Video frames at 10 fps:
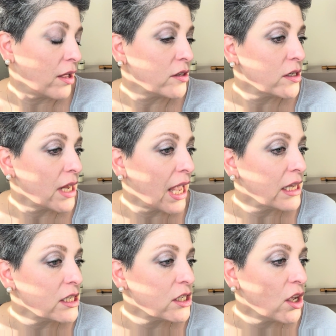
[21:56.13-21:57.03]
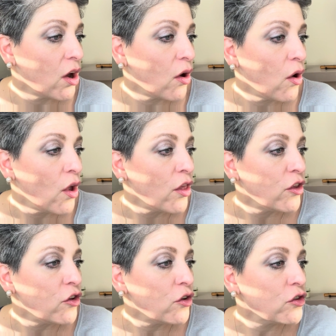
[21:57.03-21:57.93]
today. So
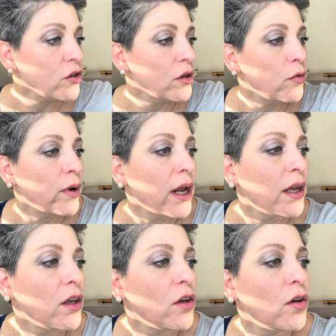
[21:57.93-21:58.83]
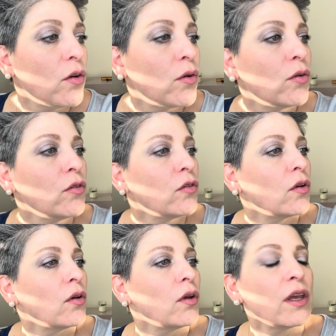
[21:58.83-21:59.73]
usually what I use
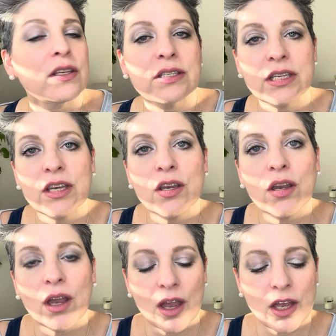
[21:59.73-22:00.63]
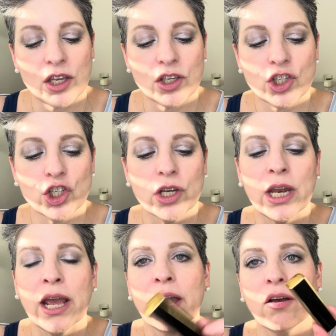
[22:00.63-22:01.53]
is the
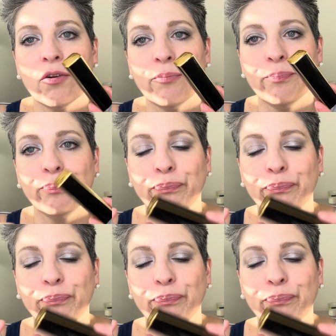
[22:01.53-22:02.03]
Chanel,